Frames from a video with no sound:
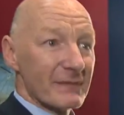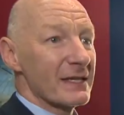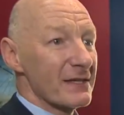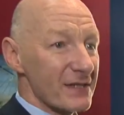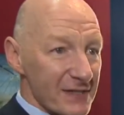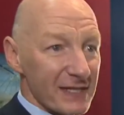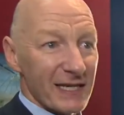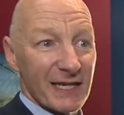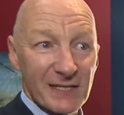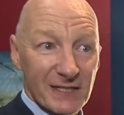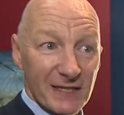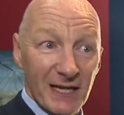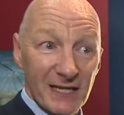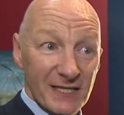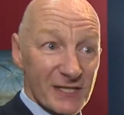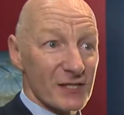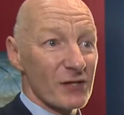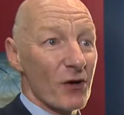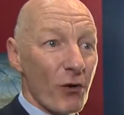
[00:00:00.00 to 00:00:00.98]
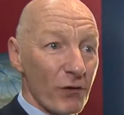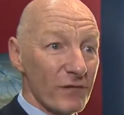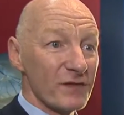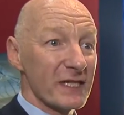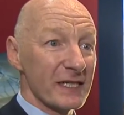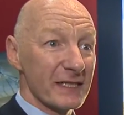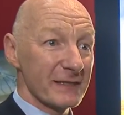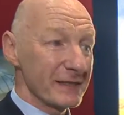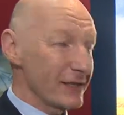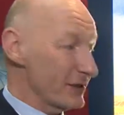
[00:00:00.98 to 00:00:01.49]
SageGlass solves
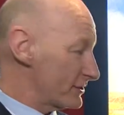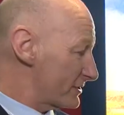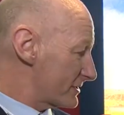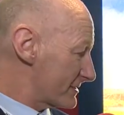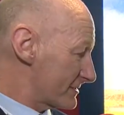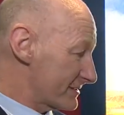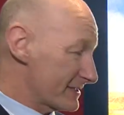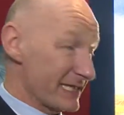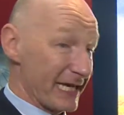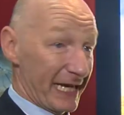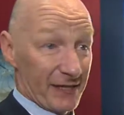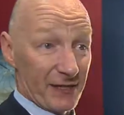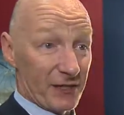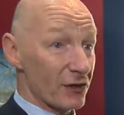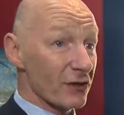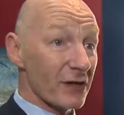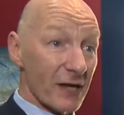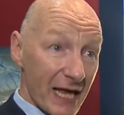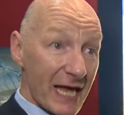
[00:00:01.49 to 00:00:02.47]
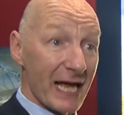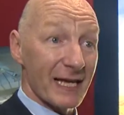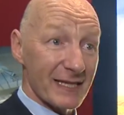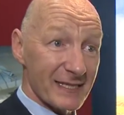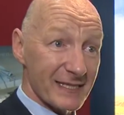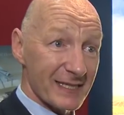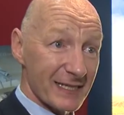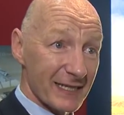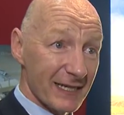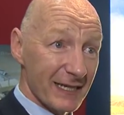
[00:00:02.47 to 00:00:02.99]
it. You just tint your
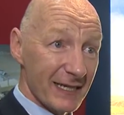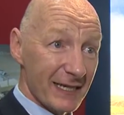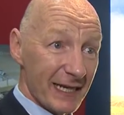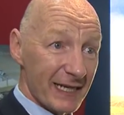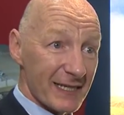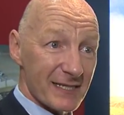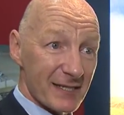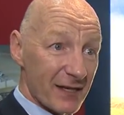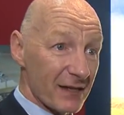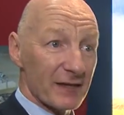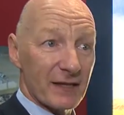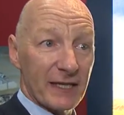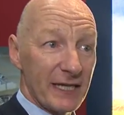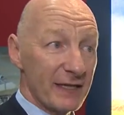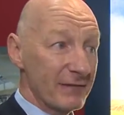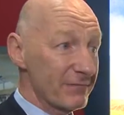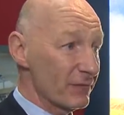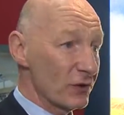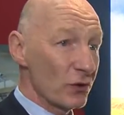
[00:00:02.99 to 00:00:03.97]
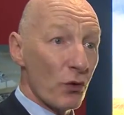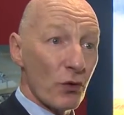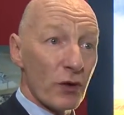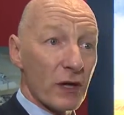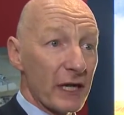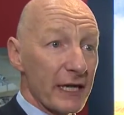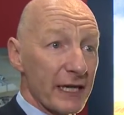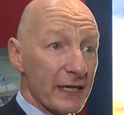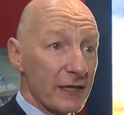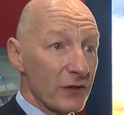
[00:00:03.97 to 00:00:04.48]
glass and suddenly no
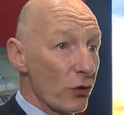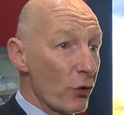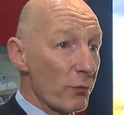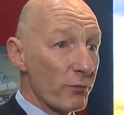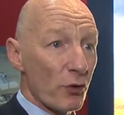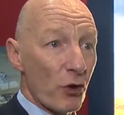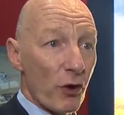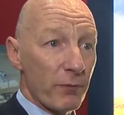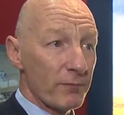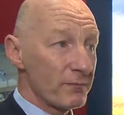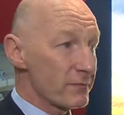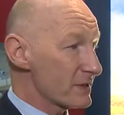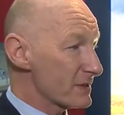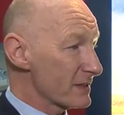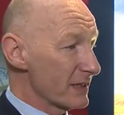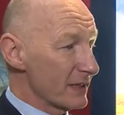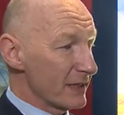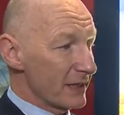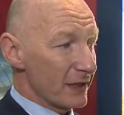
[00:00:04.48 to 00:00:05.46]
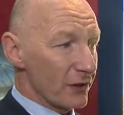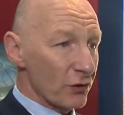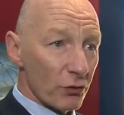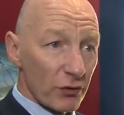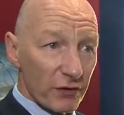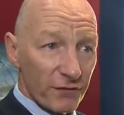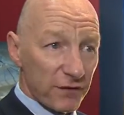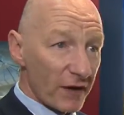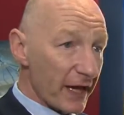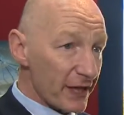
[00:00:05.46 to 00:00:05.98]
glare, no problems, no
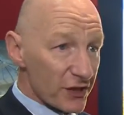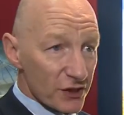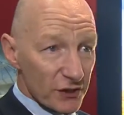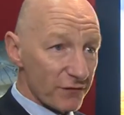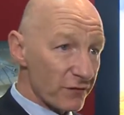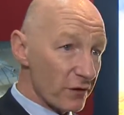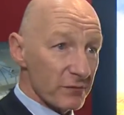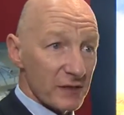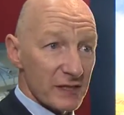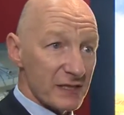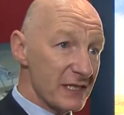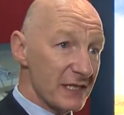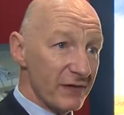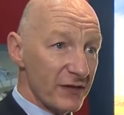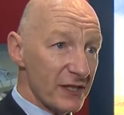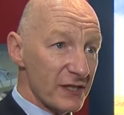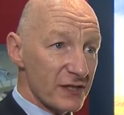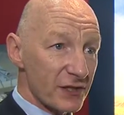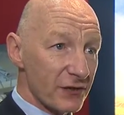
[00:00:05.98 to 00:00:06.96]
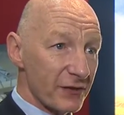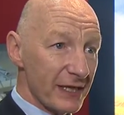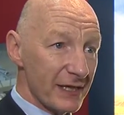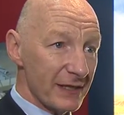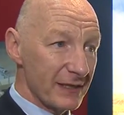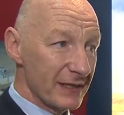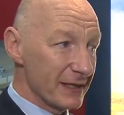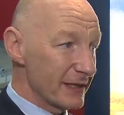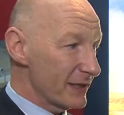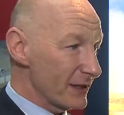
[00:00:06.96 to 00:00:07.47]
reflection from the TV
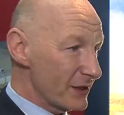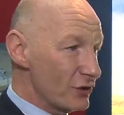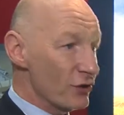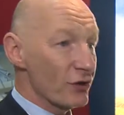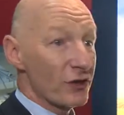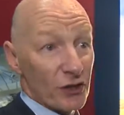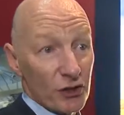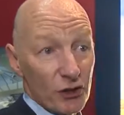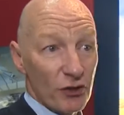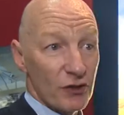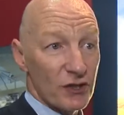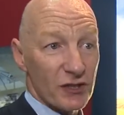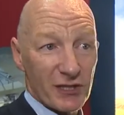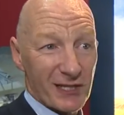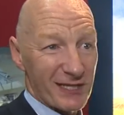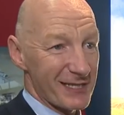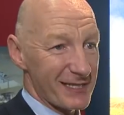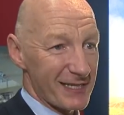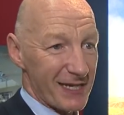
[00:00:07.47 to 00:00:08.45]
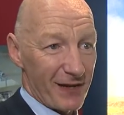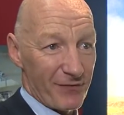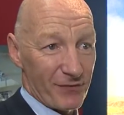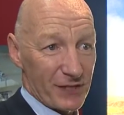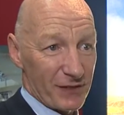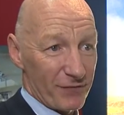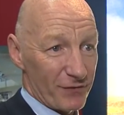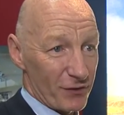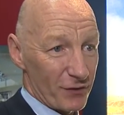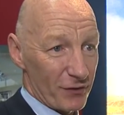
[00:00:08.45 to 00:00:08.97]
screen. You can use your
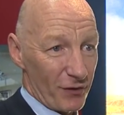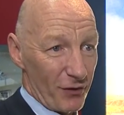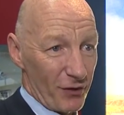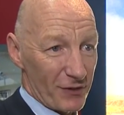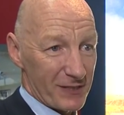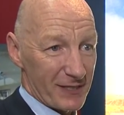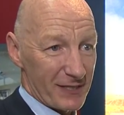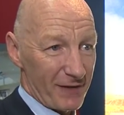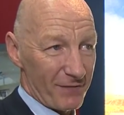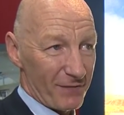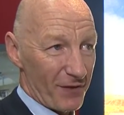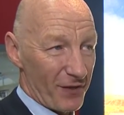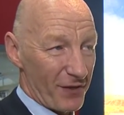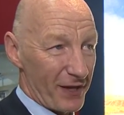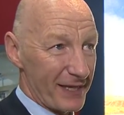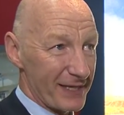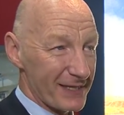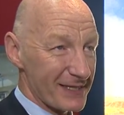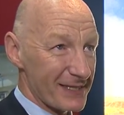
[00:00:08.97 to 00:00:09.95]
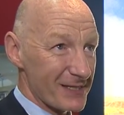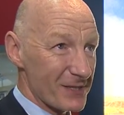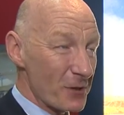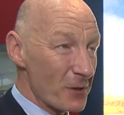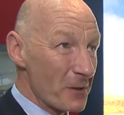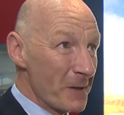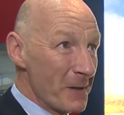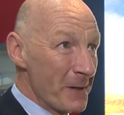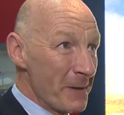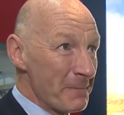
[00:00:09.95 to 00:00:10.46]
conservatory for doing lots of different things.
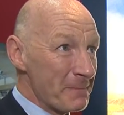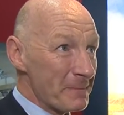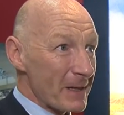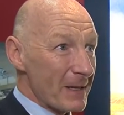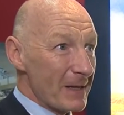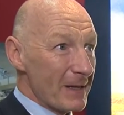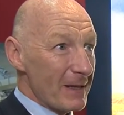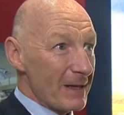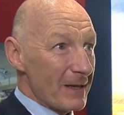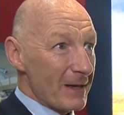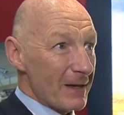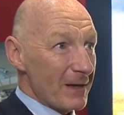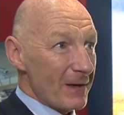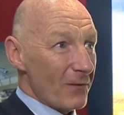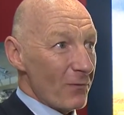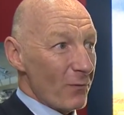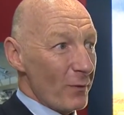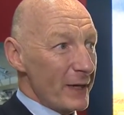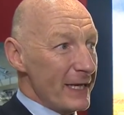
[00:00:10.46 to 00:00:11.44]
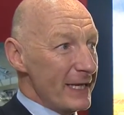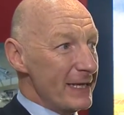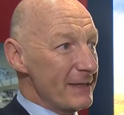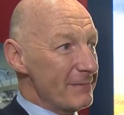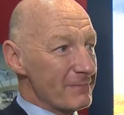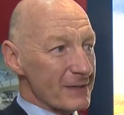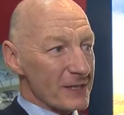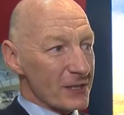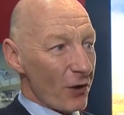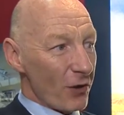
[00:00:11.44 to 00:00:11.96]
So we
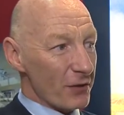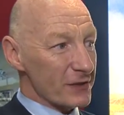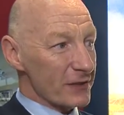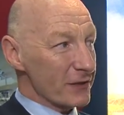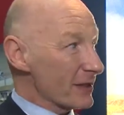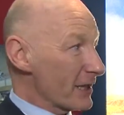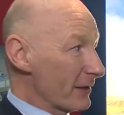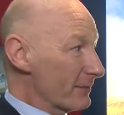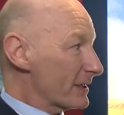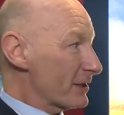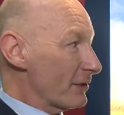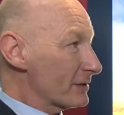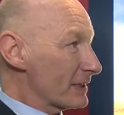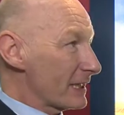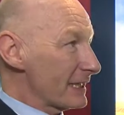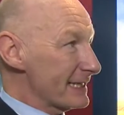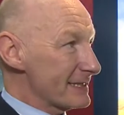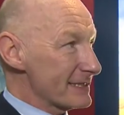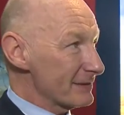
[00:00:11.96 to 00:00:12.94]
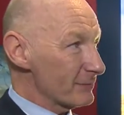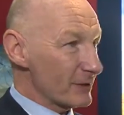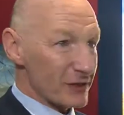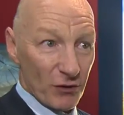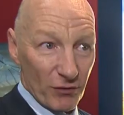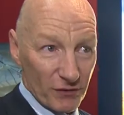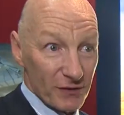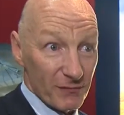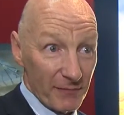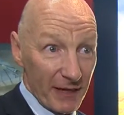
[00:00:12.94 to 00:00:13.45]
talked to a company called Clayton. We
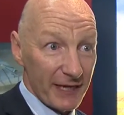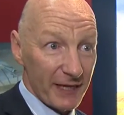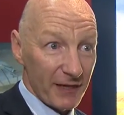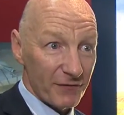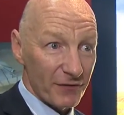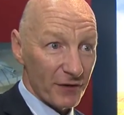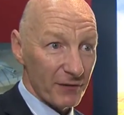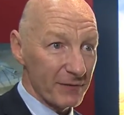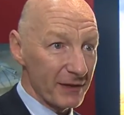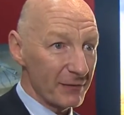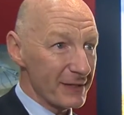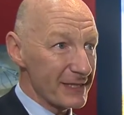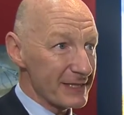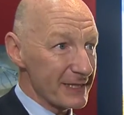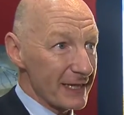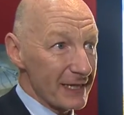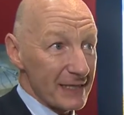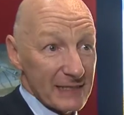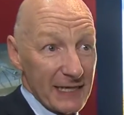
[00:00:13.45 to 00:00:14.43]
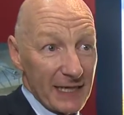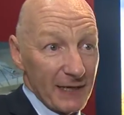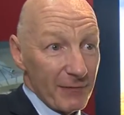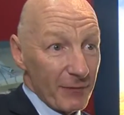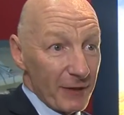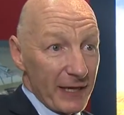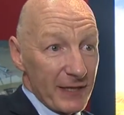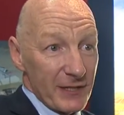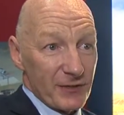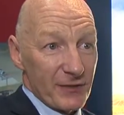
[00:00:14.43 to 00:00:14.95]
talked to many of them and we said, is
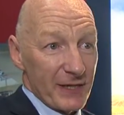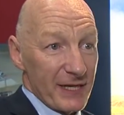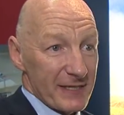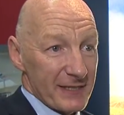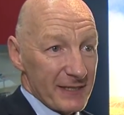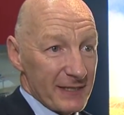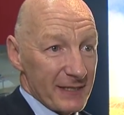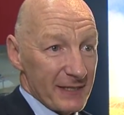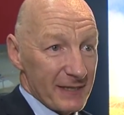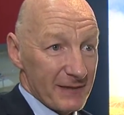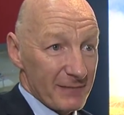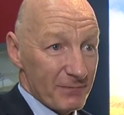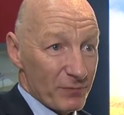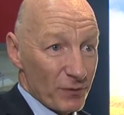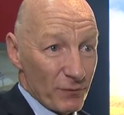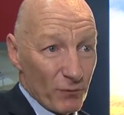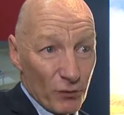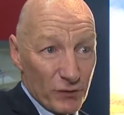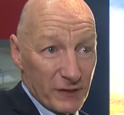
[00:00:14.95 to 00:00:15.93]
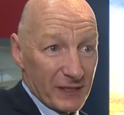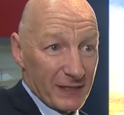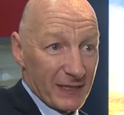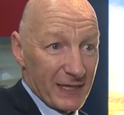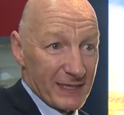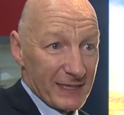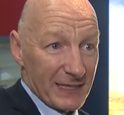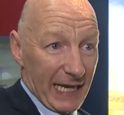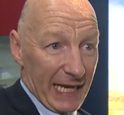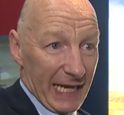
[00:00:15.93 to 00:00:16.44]
anyone interested in promoting
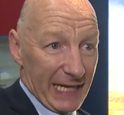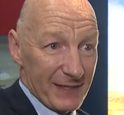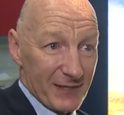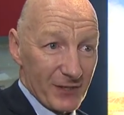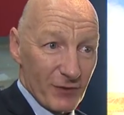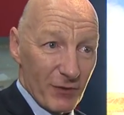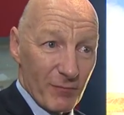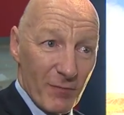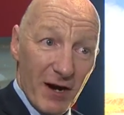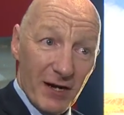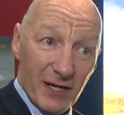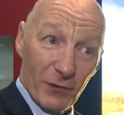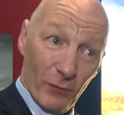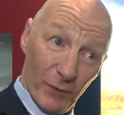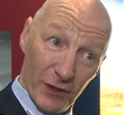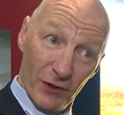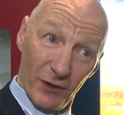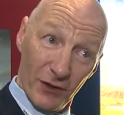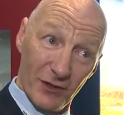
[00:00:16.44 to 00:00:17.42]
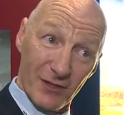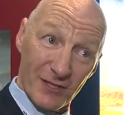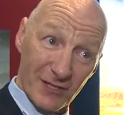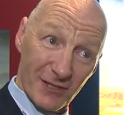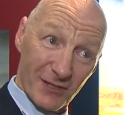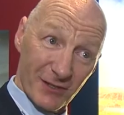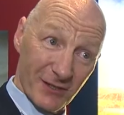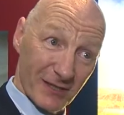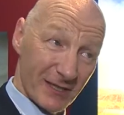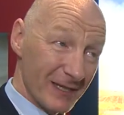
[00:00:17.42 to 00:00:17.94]
this into a market we're not used
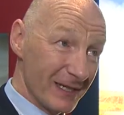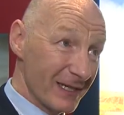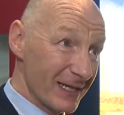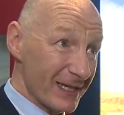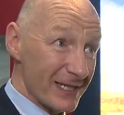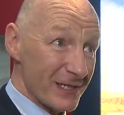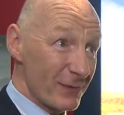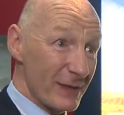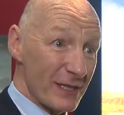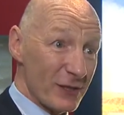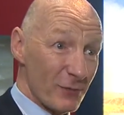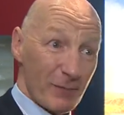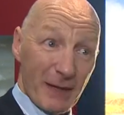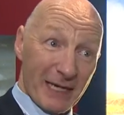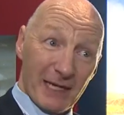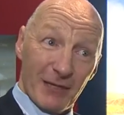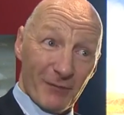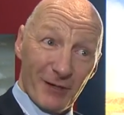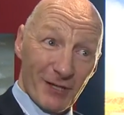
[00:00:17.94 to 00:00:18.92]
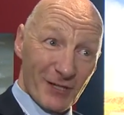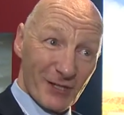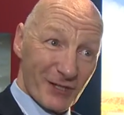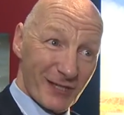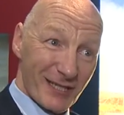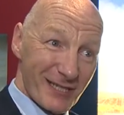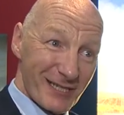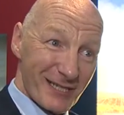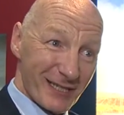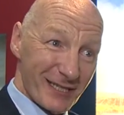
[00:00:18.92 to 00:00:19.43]
to? Because we do big commercial
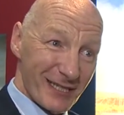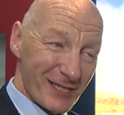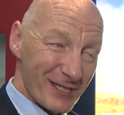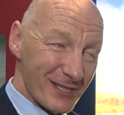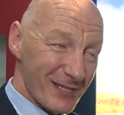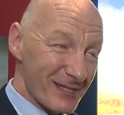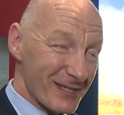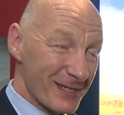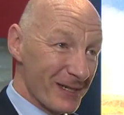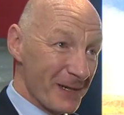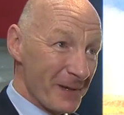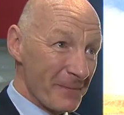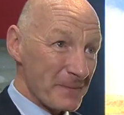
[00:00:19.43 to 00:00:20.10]
installations.